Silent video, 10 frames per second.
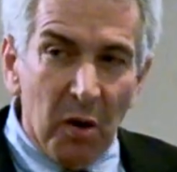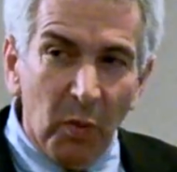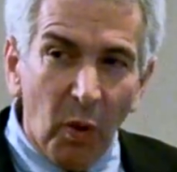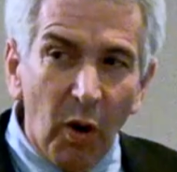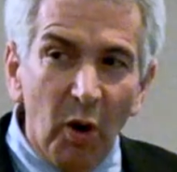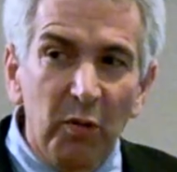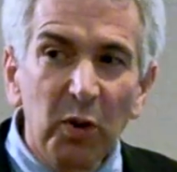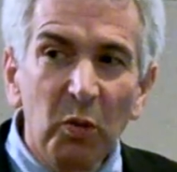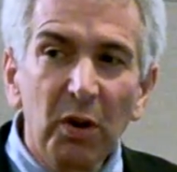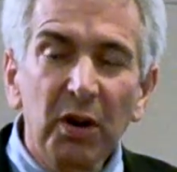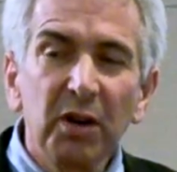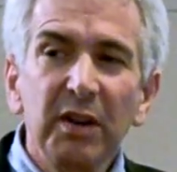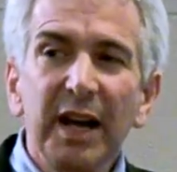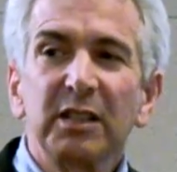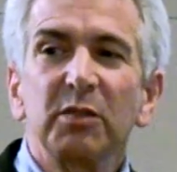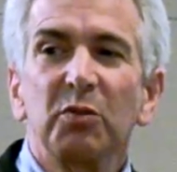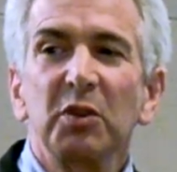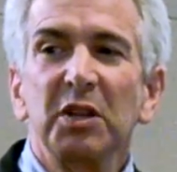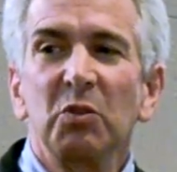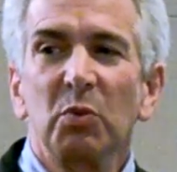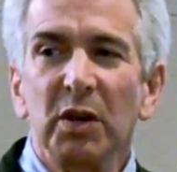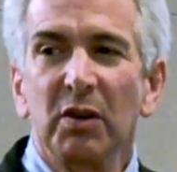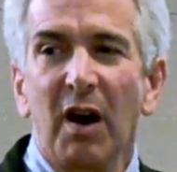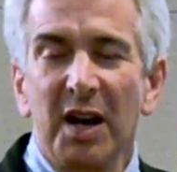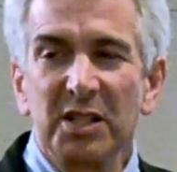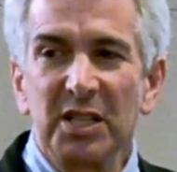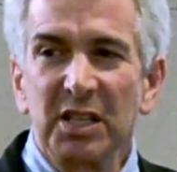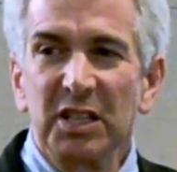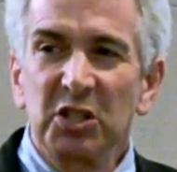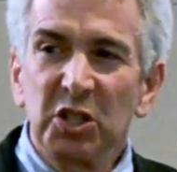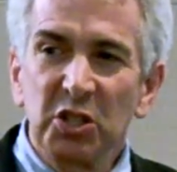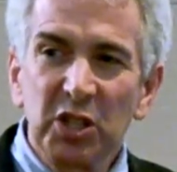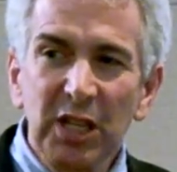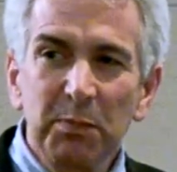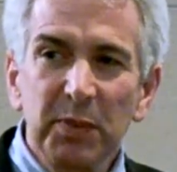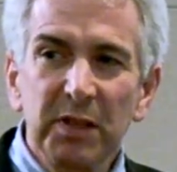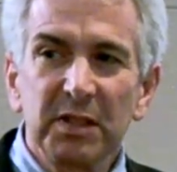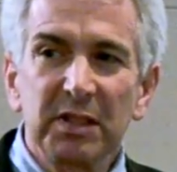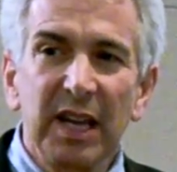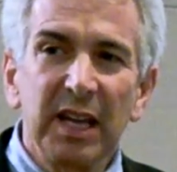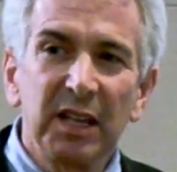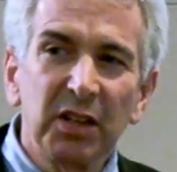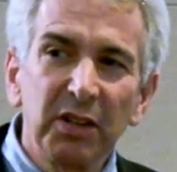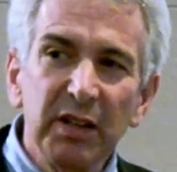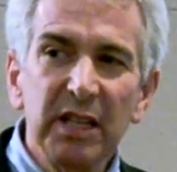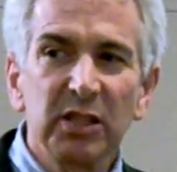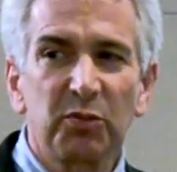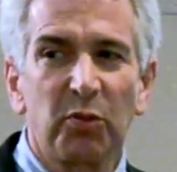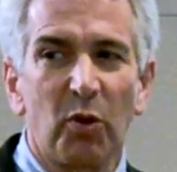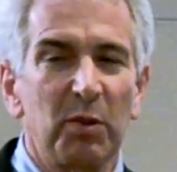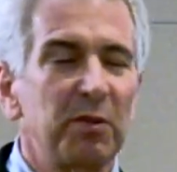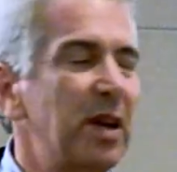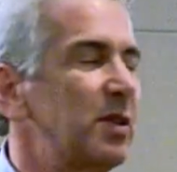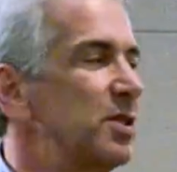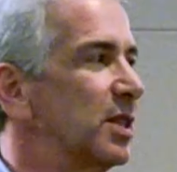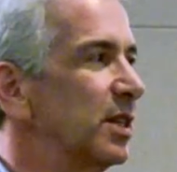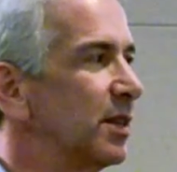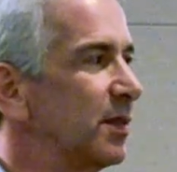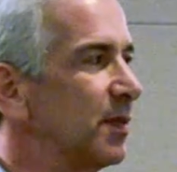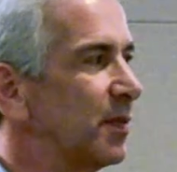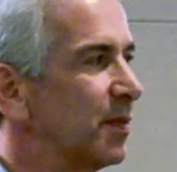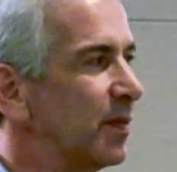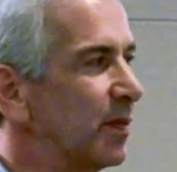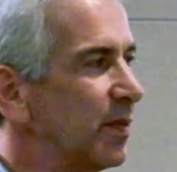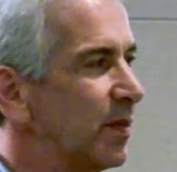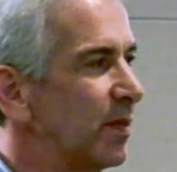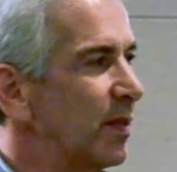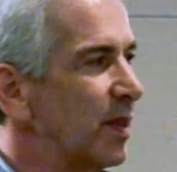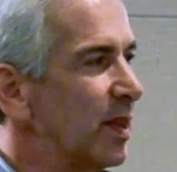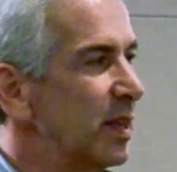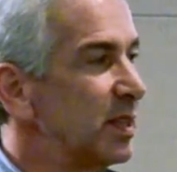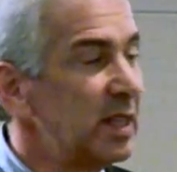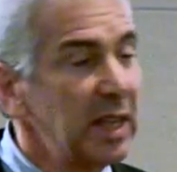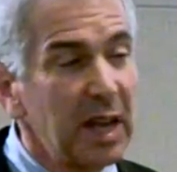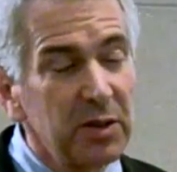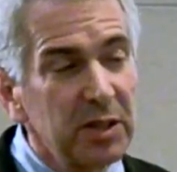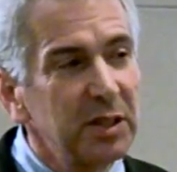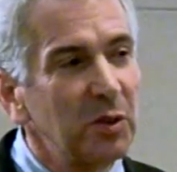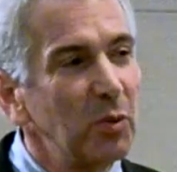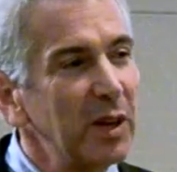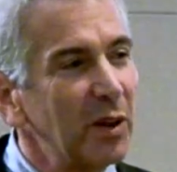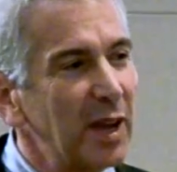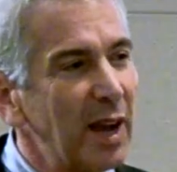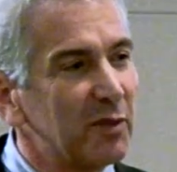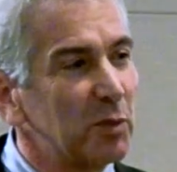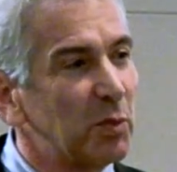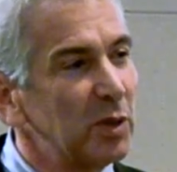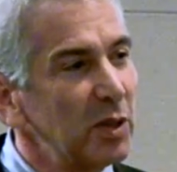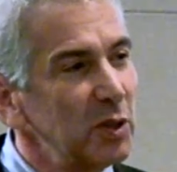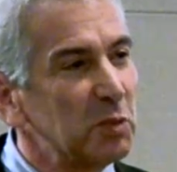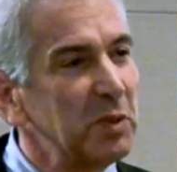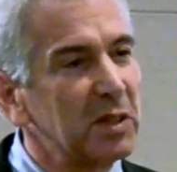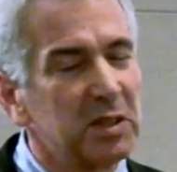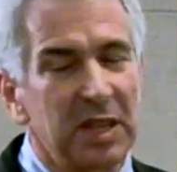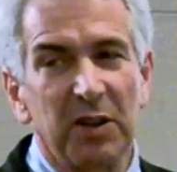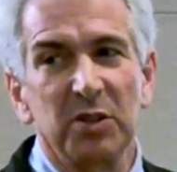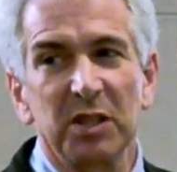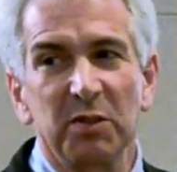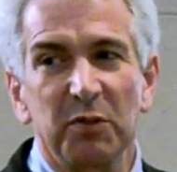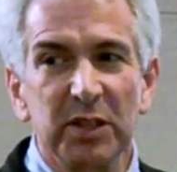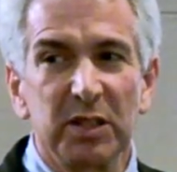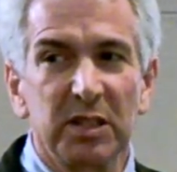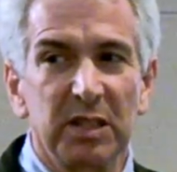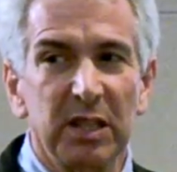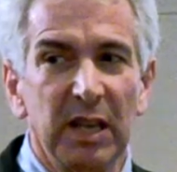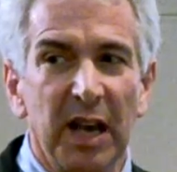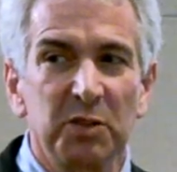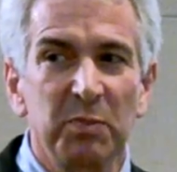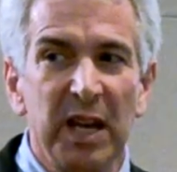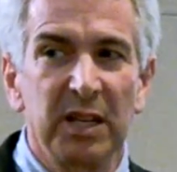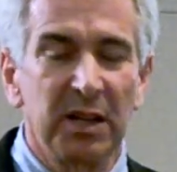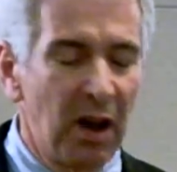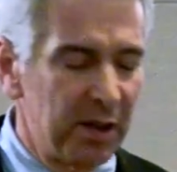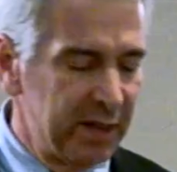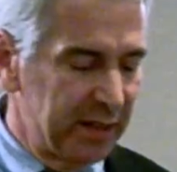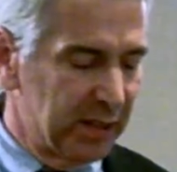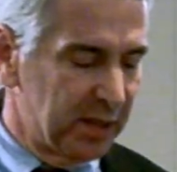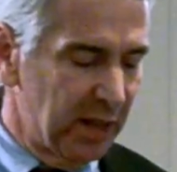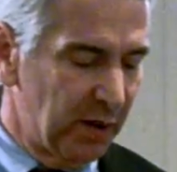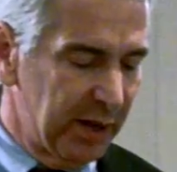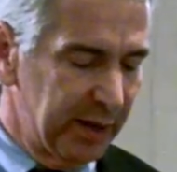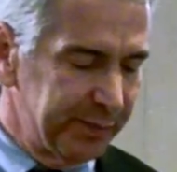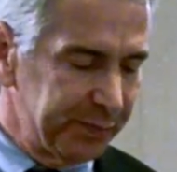Moreover, we're collectively realizing that the cheapest and cleanest form of energy is the energy that we don't have to produce because energy efficiency has made it unnecessary.